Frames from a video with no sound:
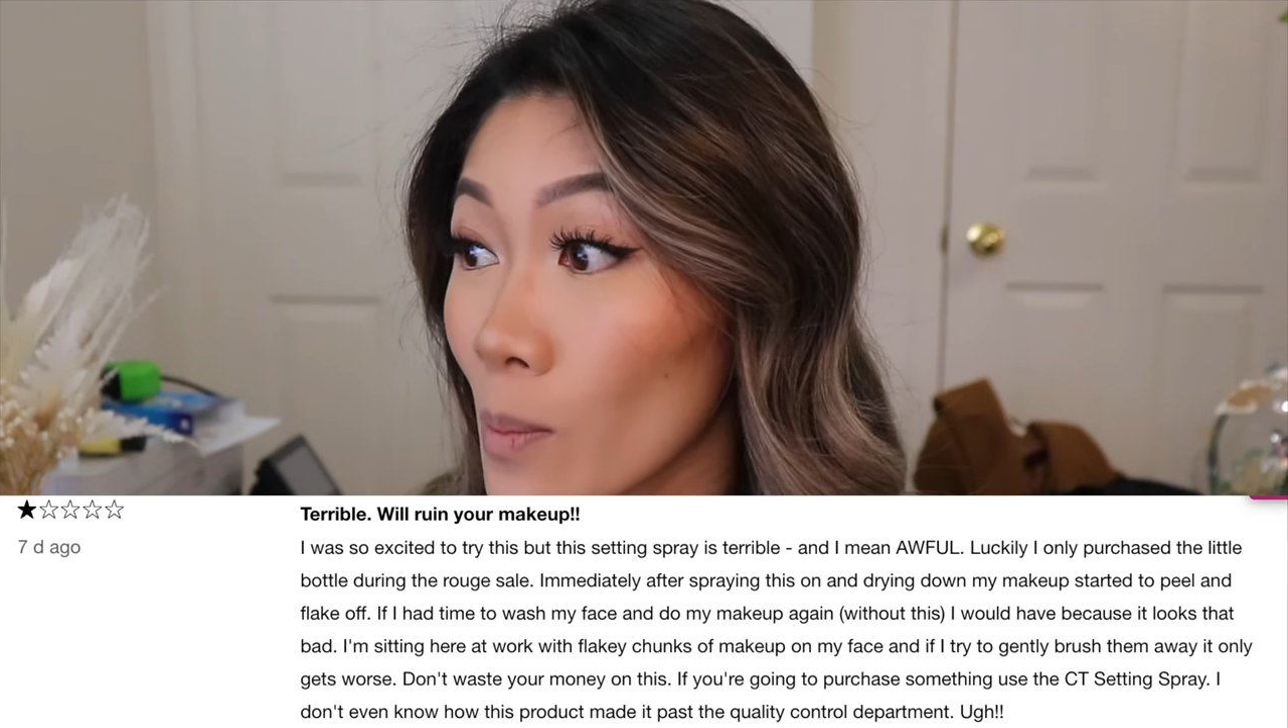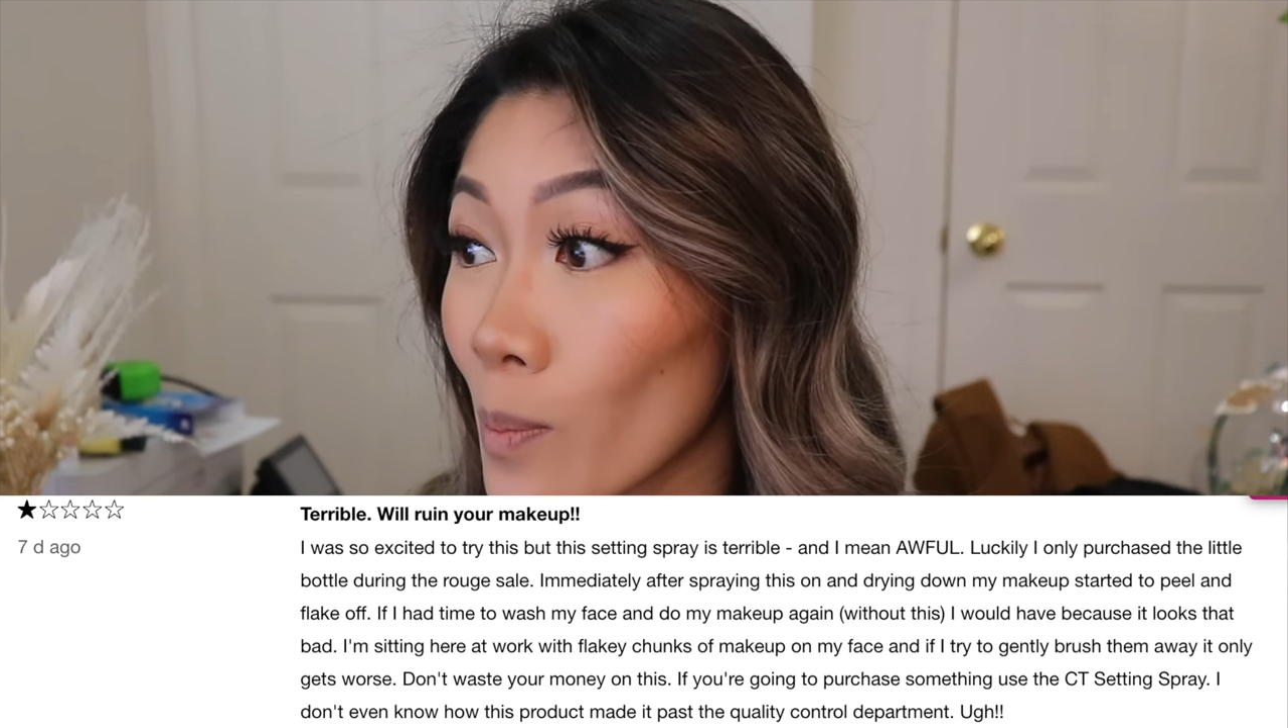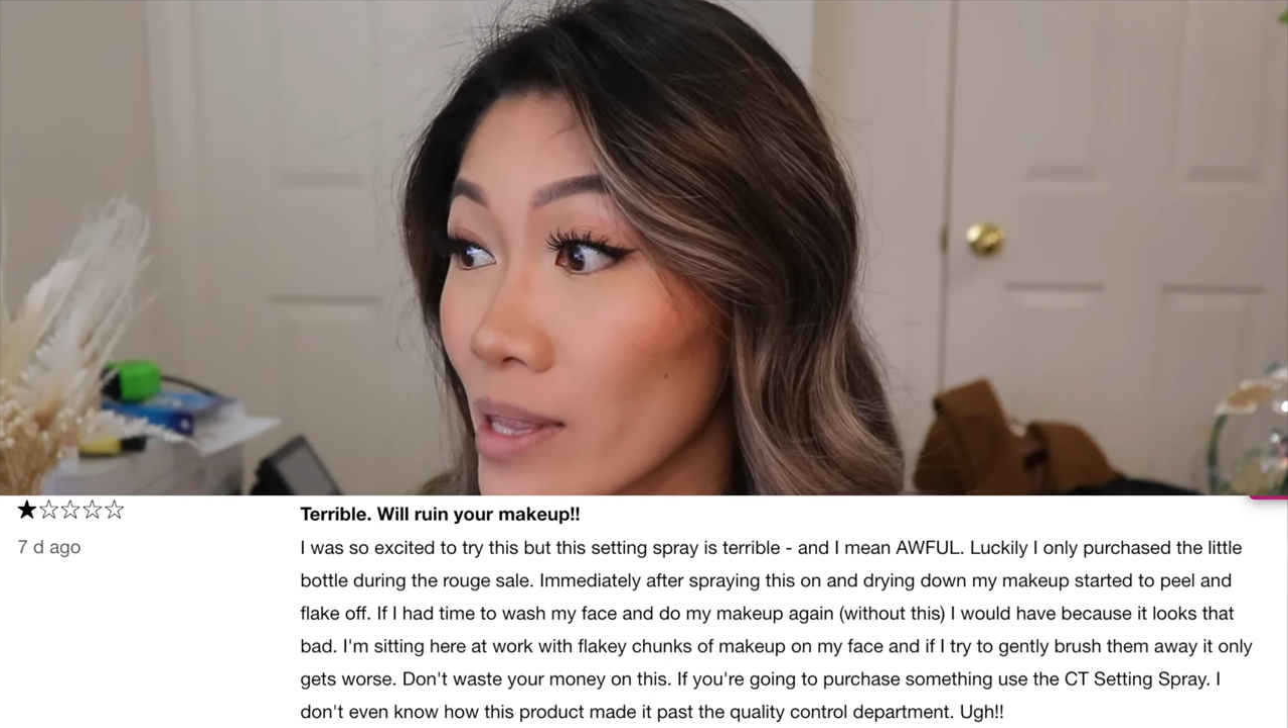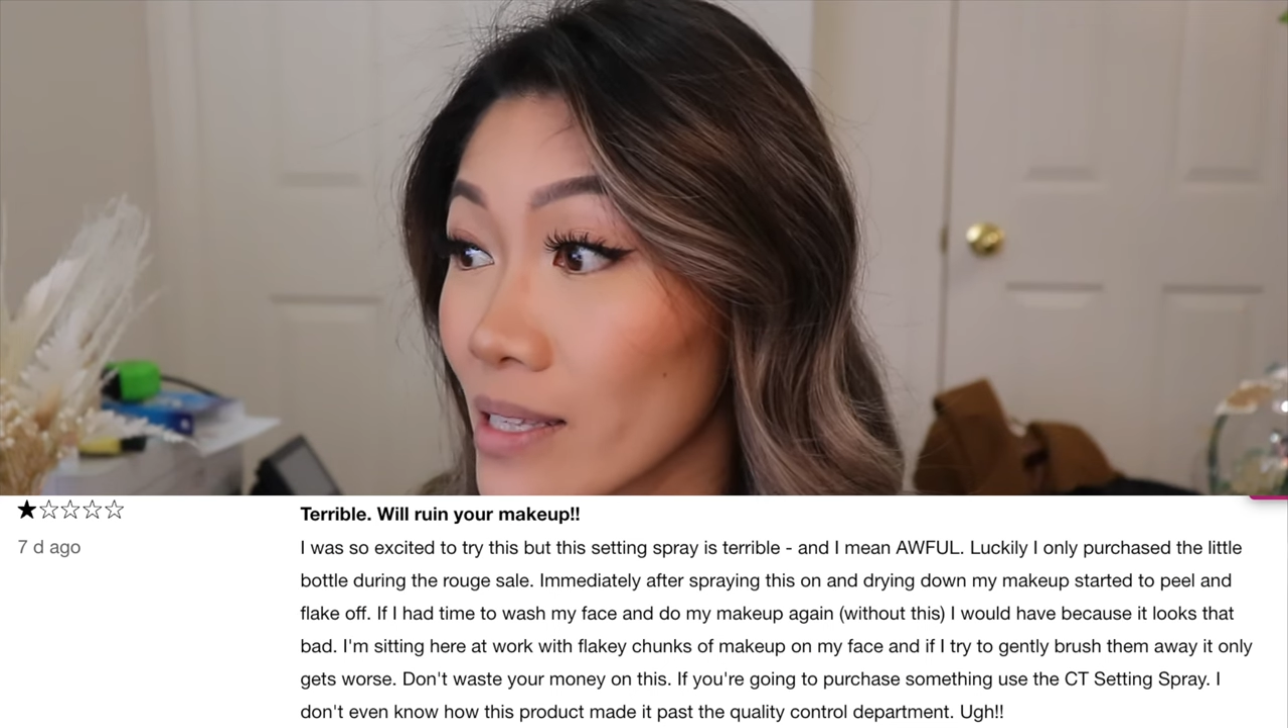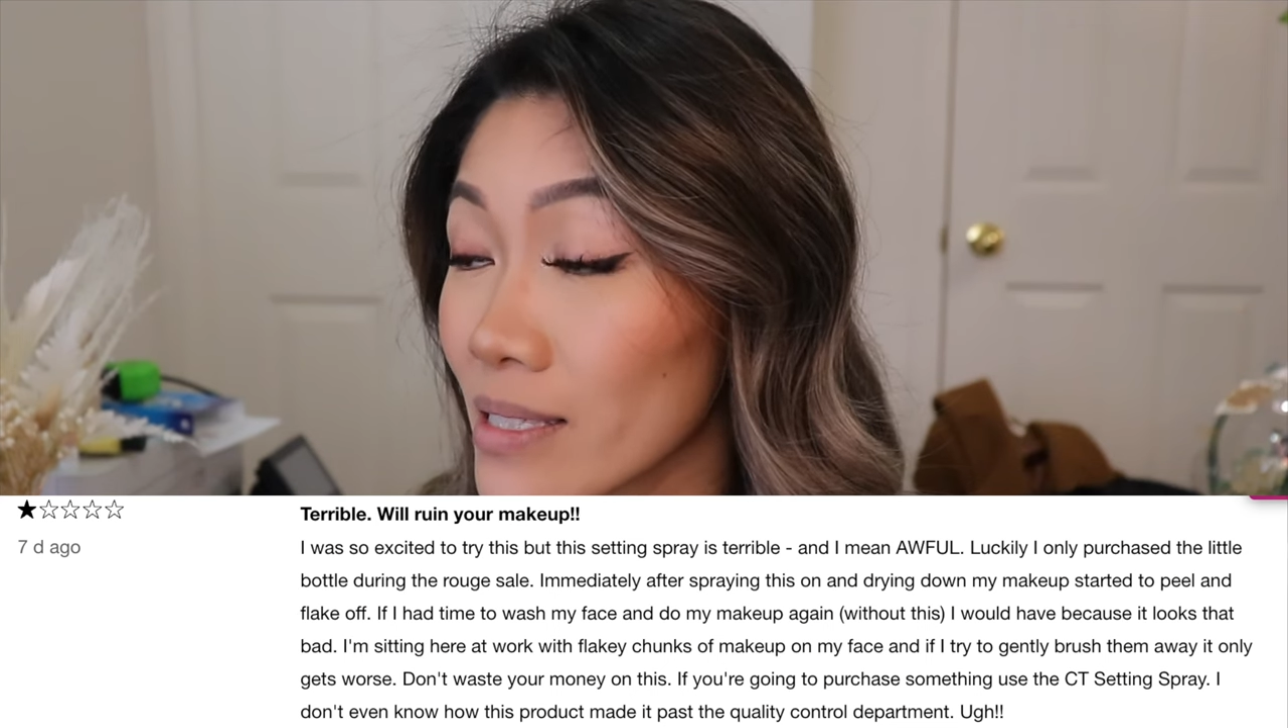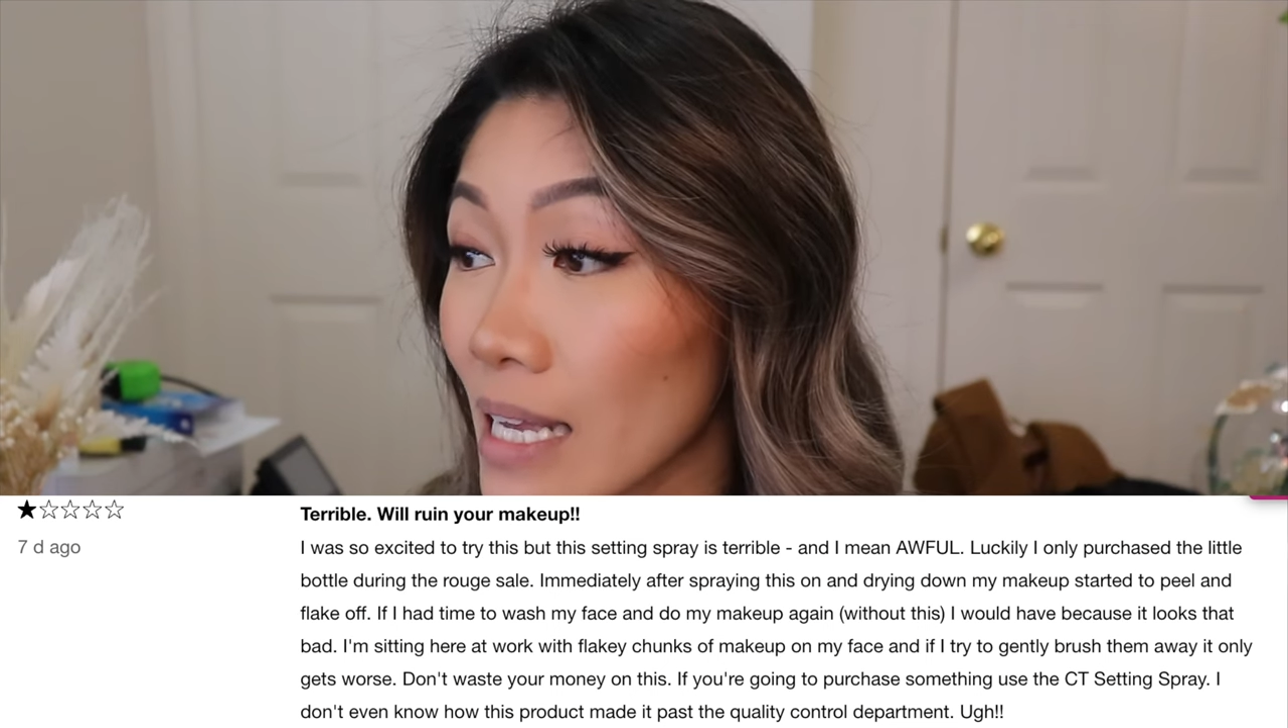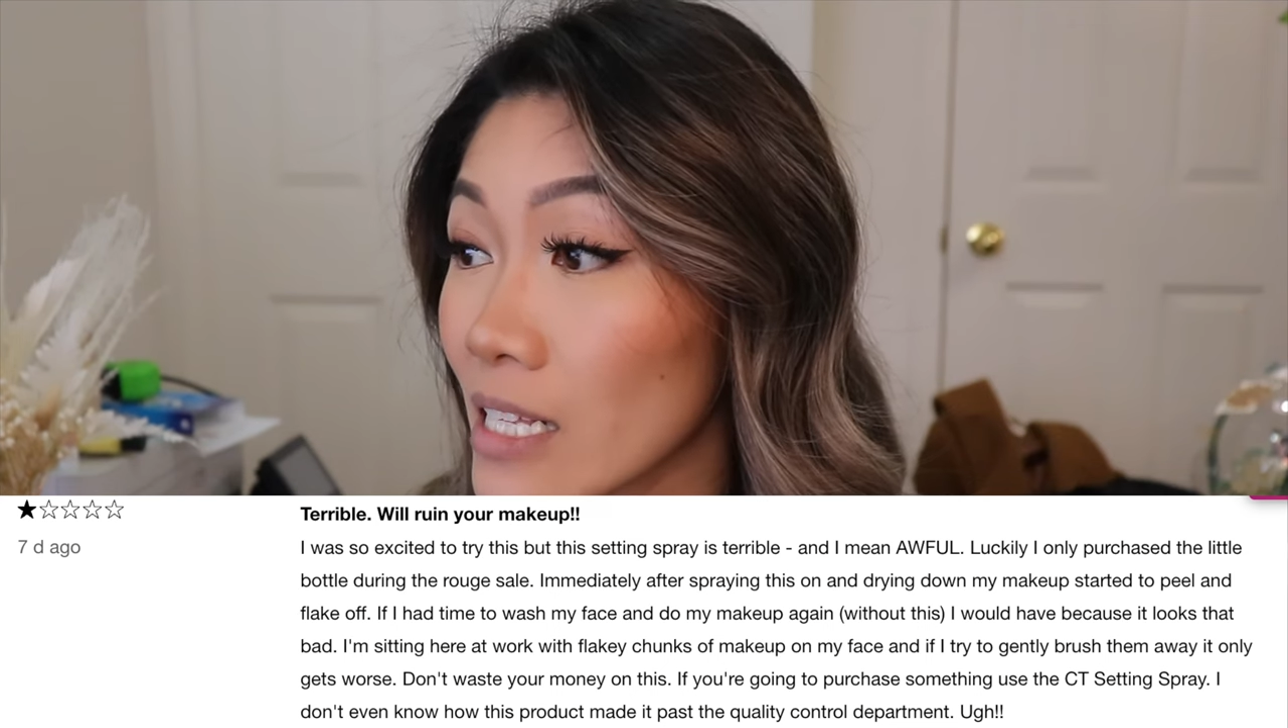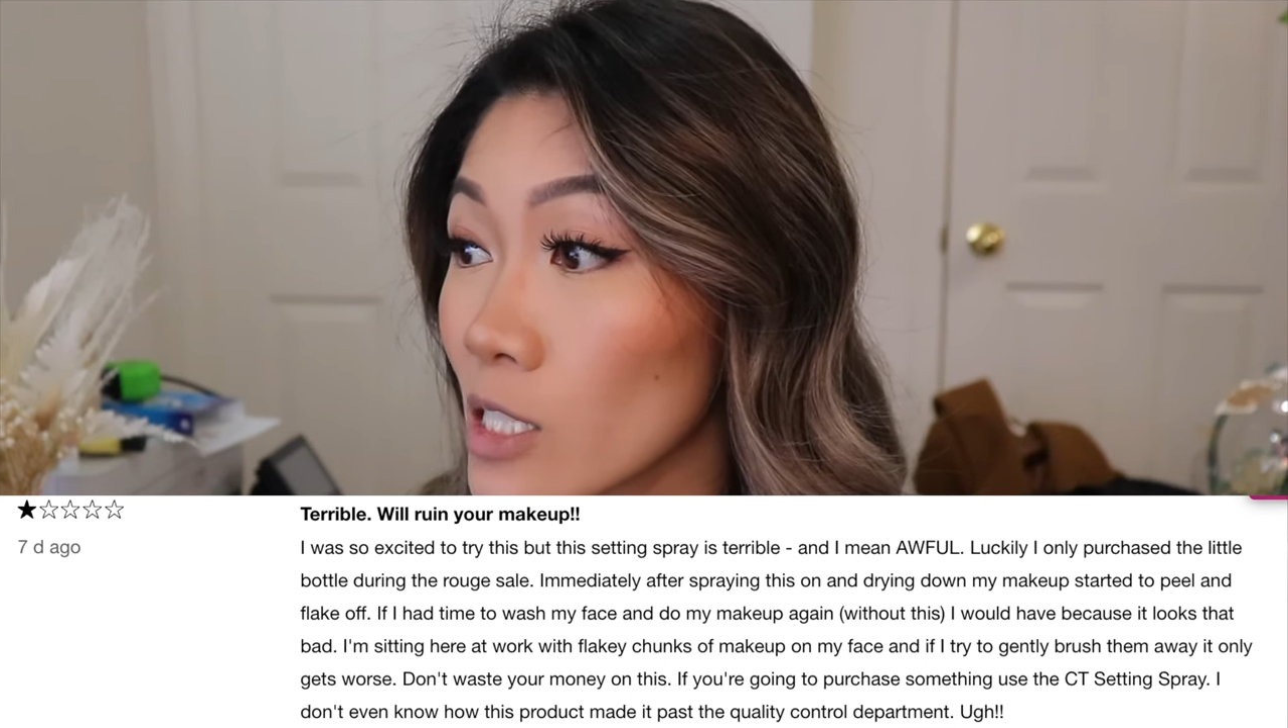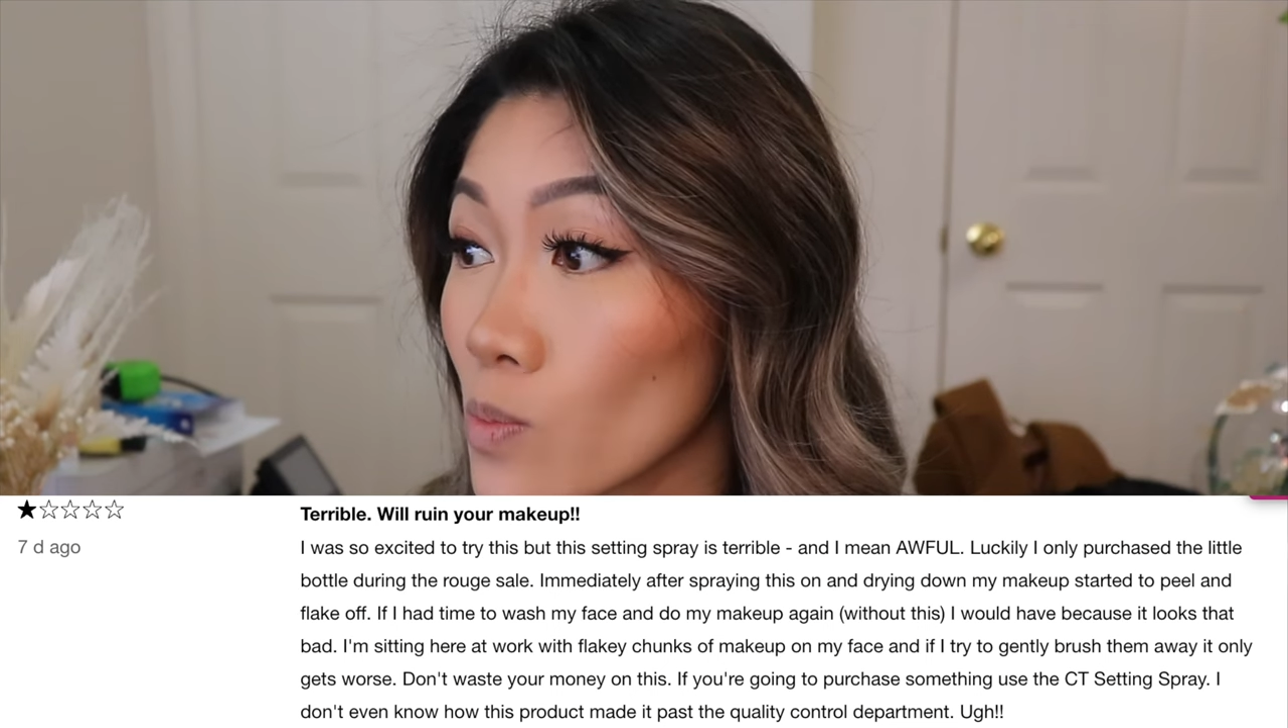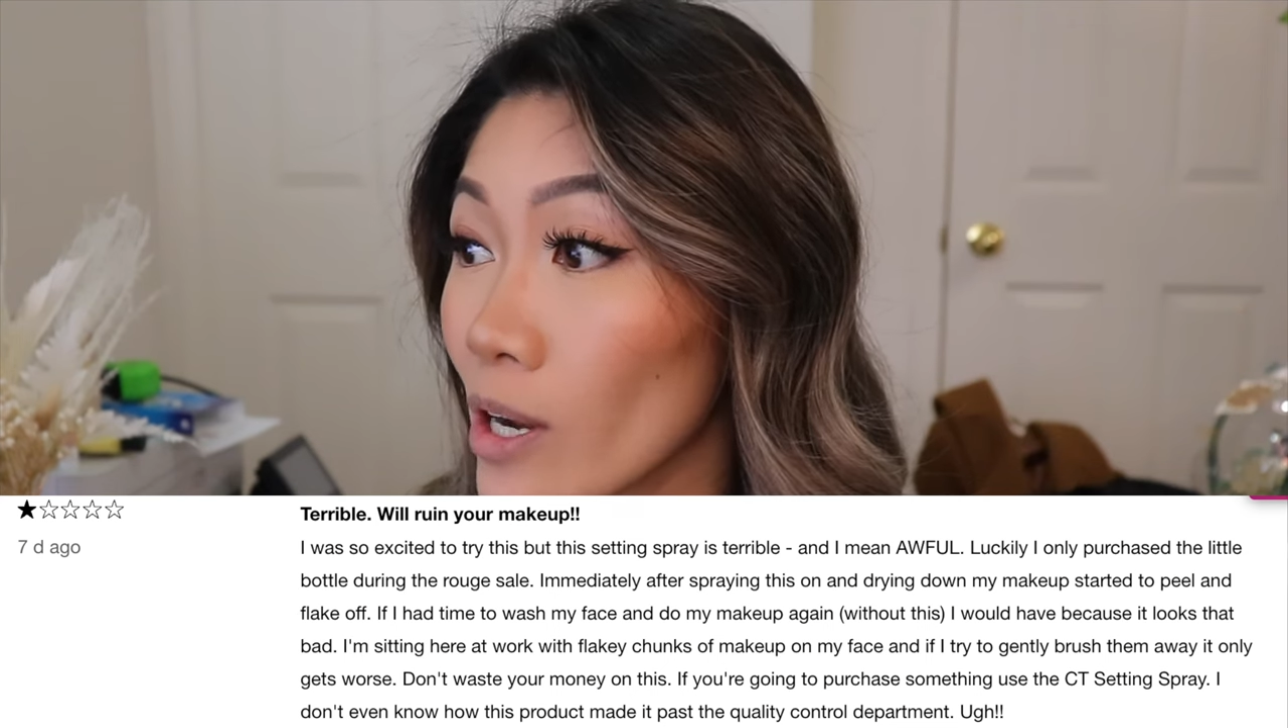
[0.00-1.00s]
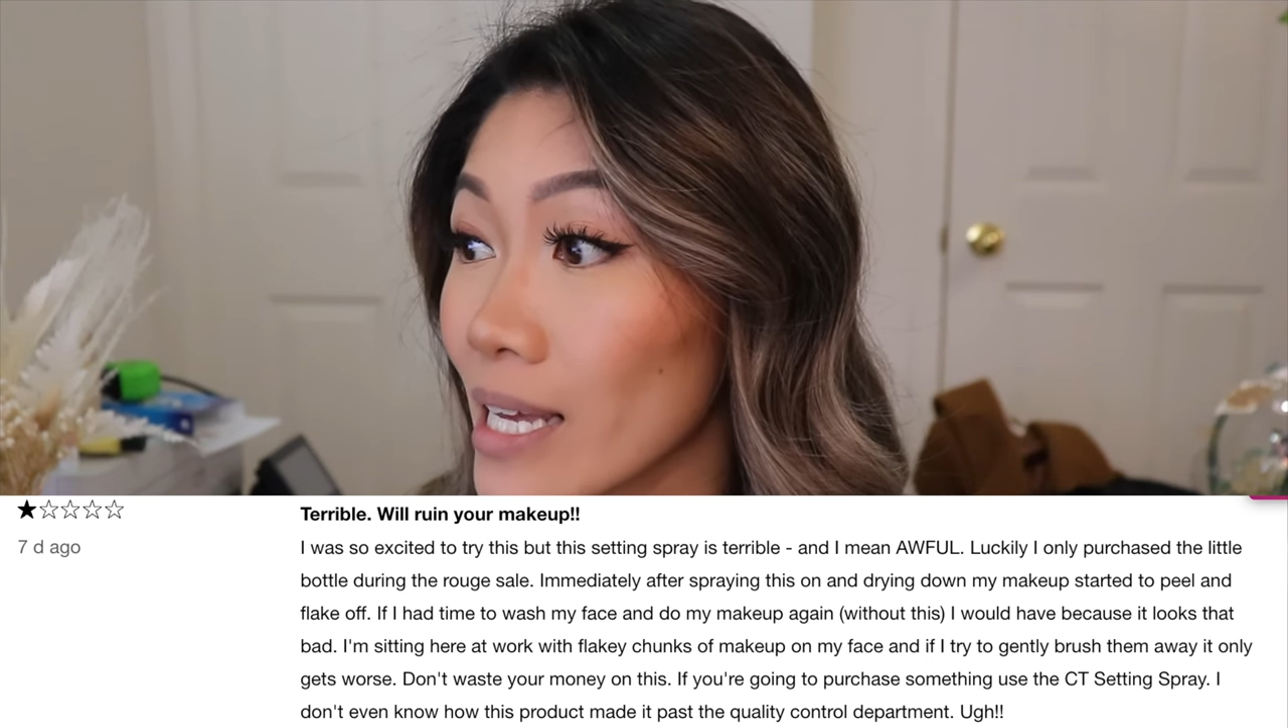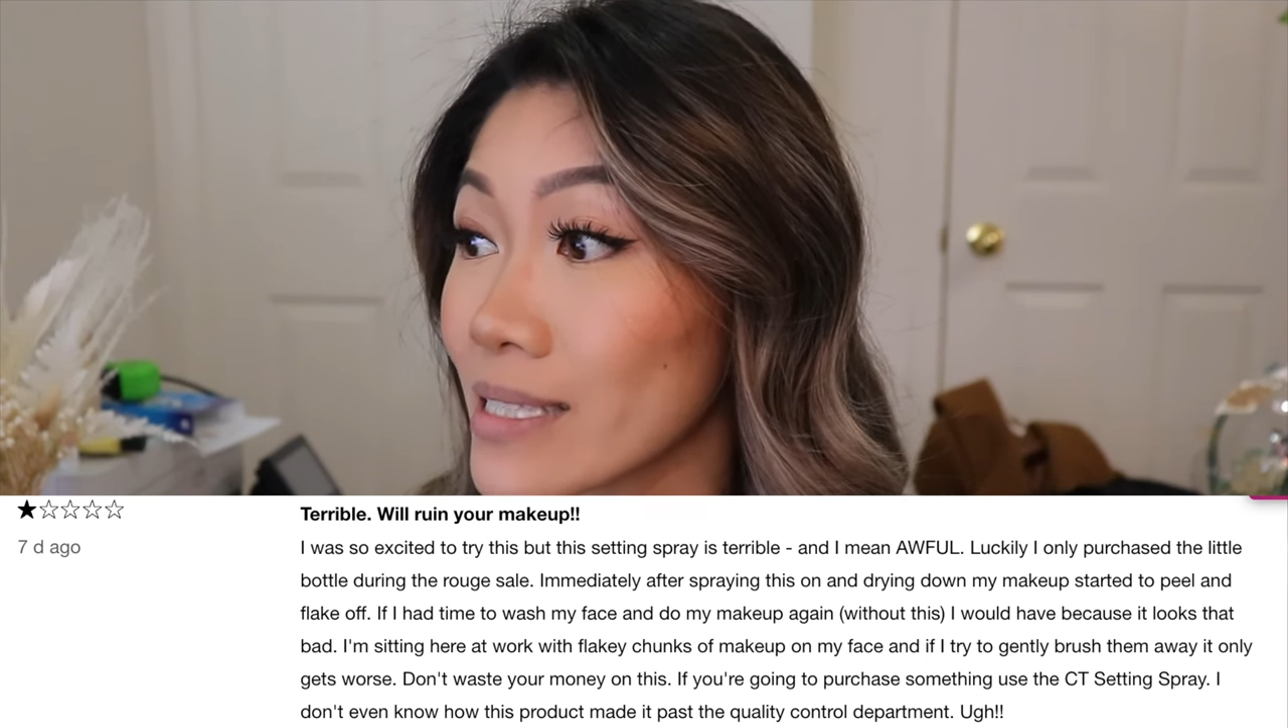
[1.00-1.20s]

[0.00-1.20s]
but the setting spray